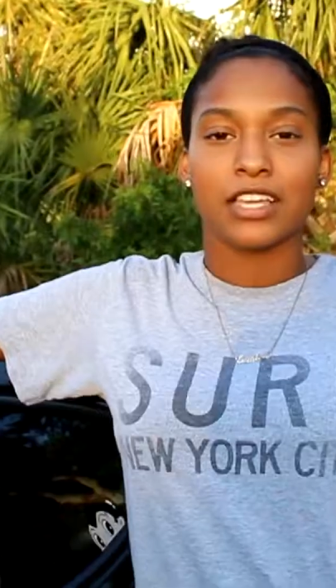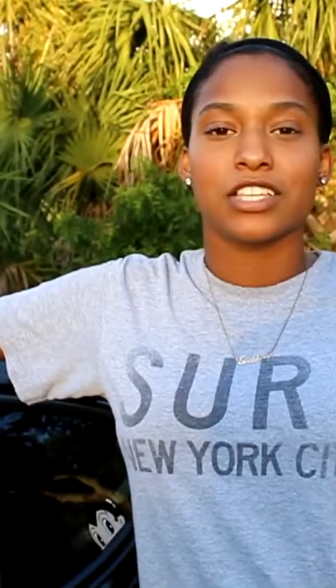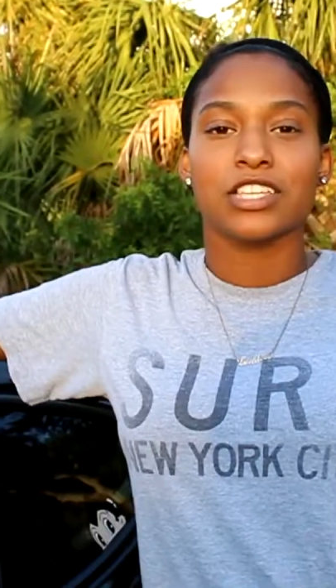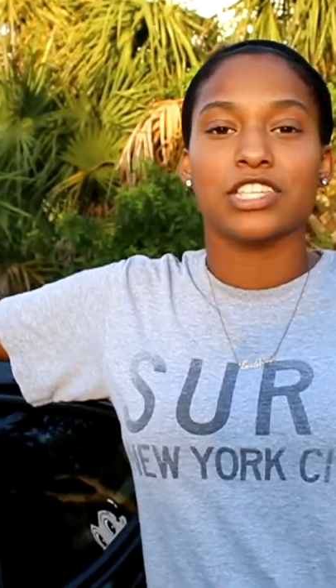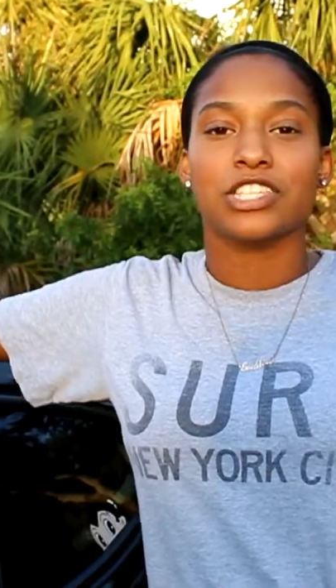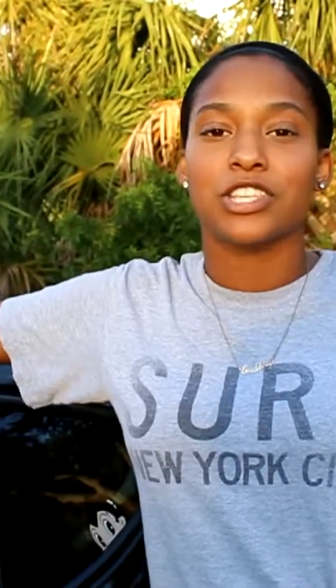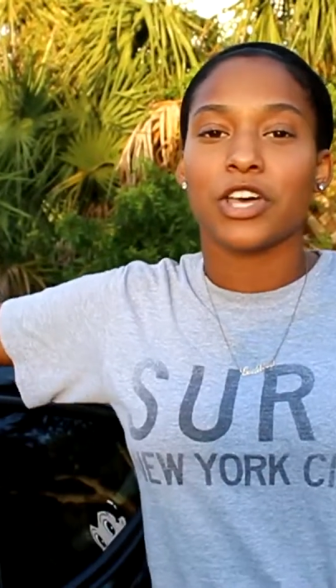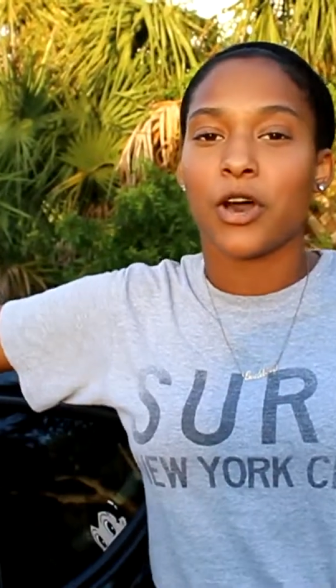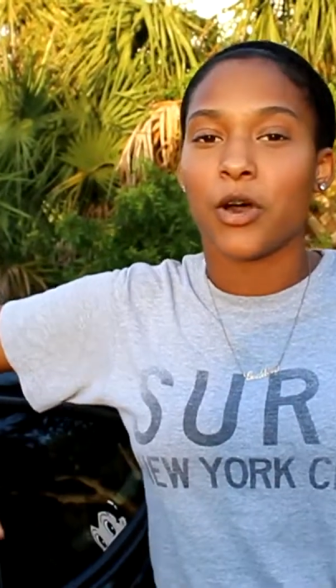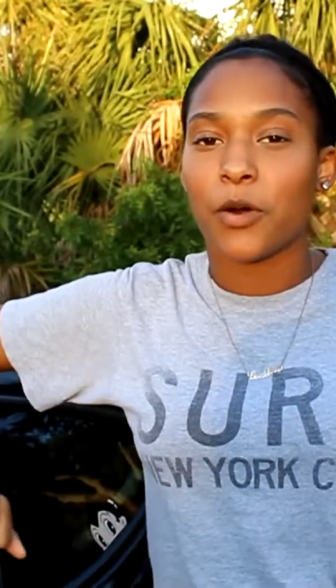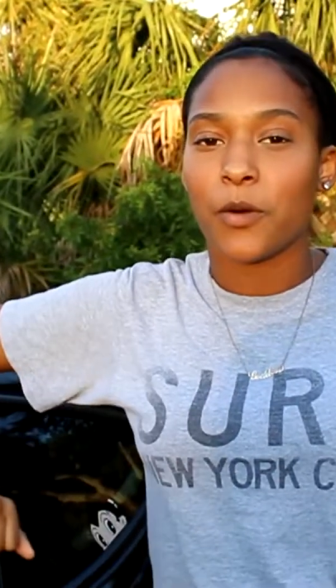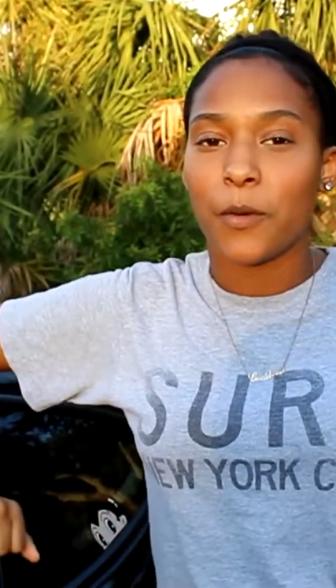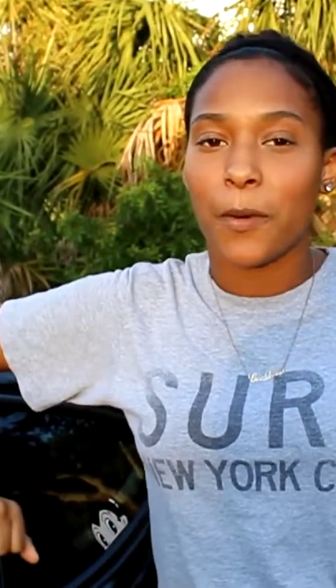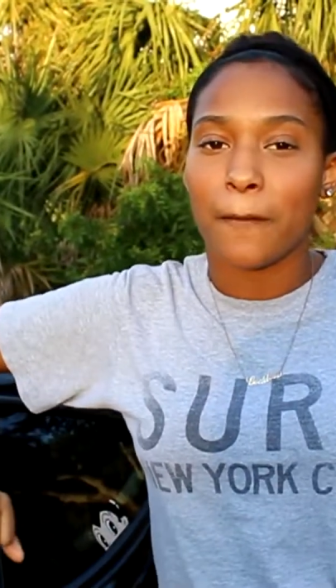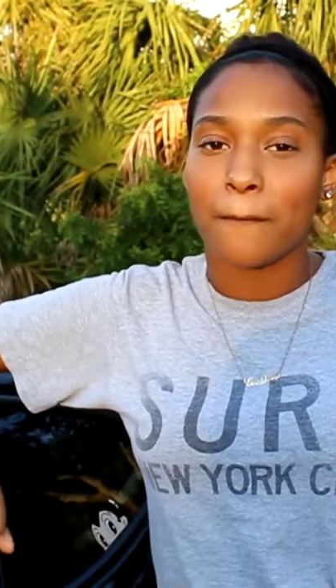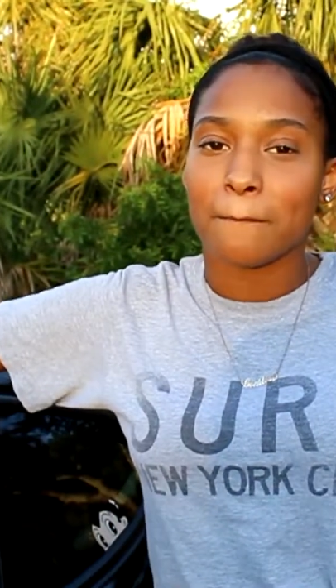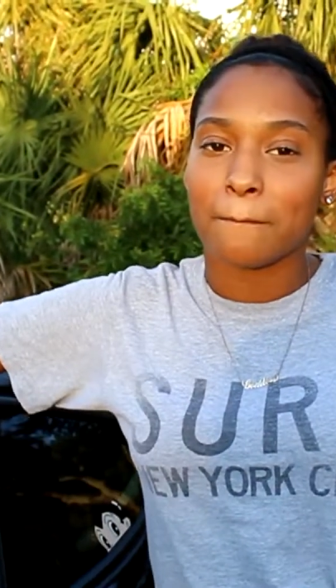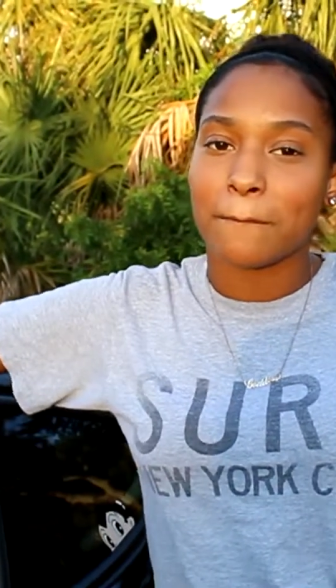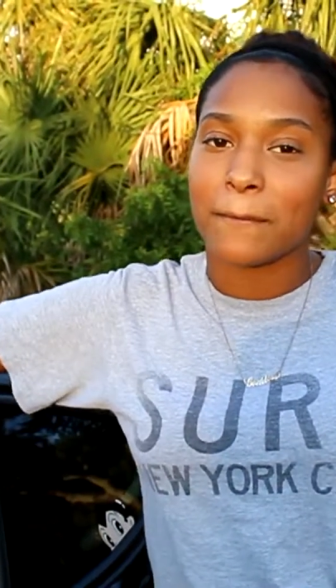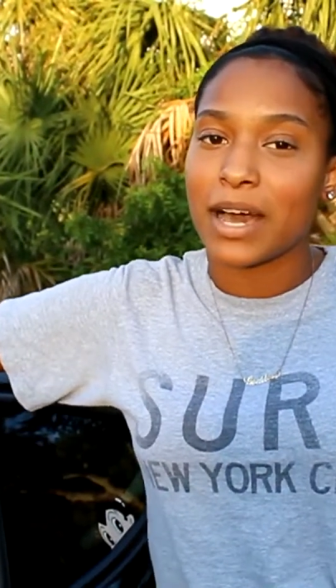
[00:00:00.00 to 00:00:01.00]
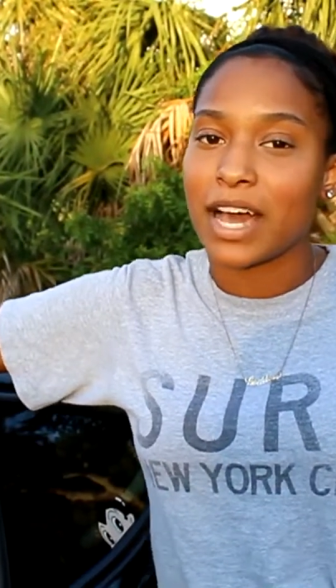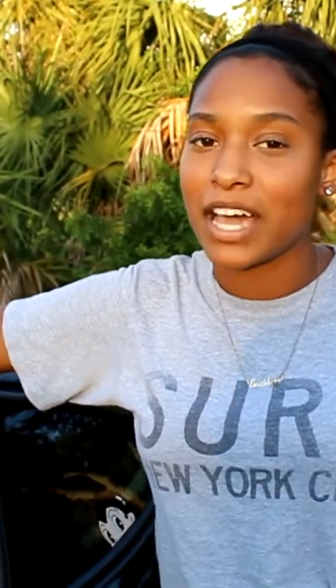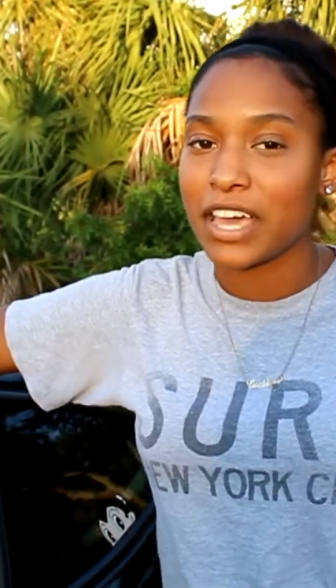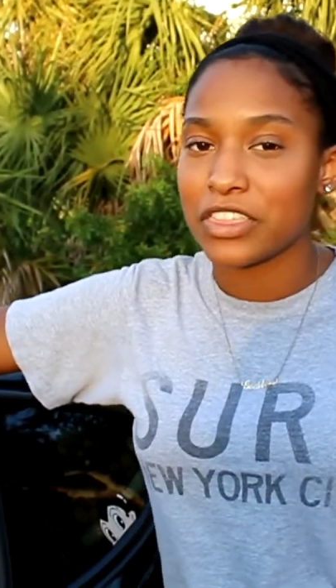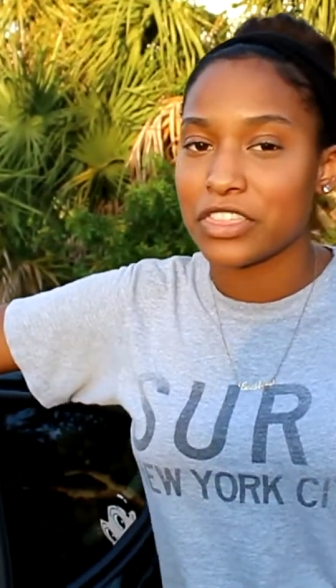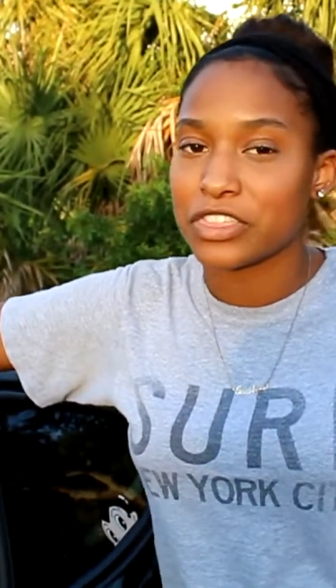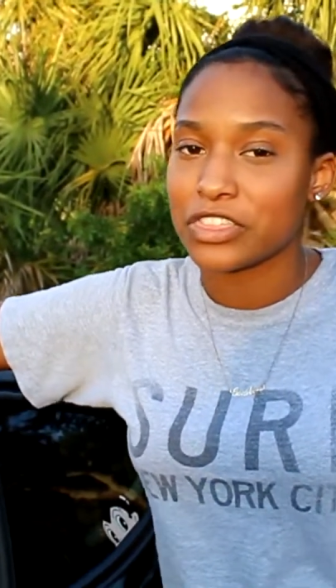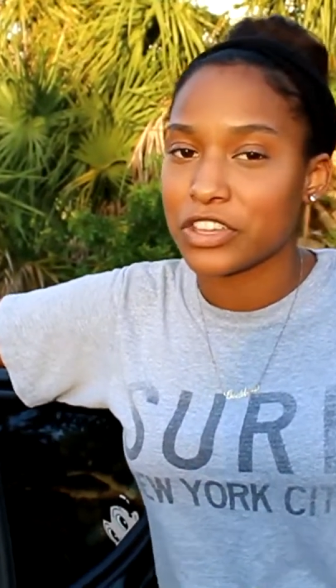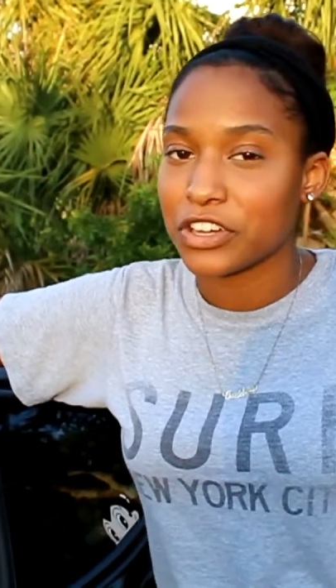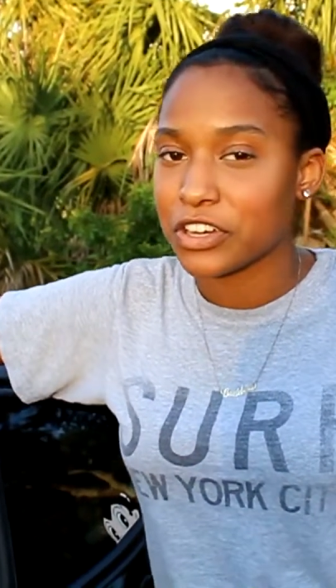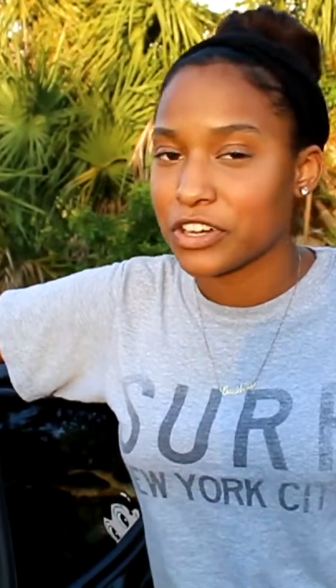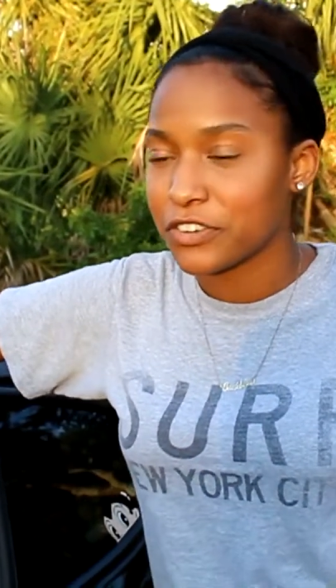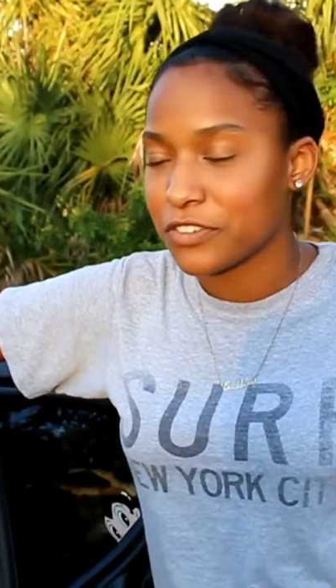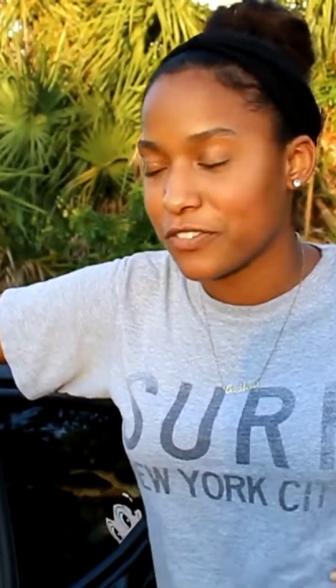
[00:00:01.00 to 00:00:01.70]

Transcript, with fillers: So my third